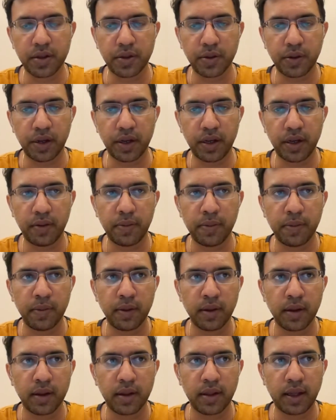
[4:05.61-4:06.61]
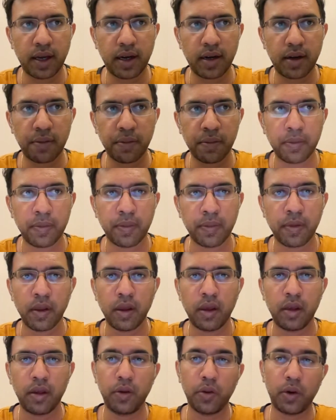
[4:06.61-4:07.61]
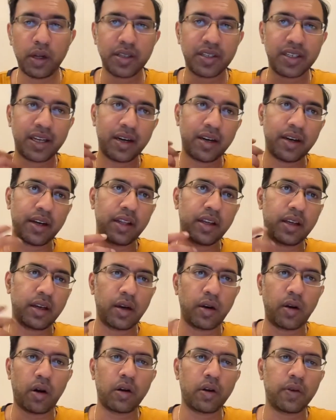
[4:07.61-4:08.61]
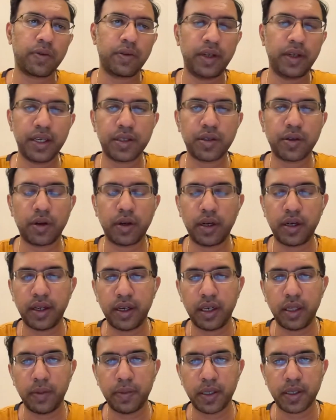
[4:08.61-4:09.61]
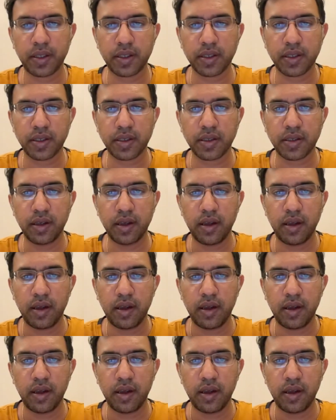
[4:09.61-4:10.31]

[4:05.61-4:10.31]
Suren, that you are generating a lot of leads on a daily basis,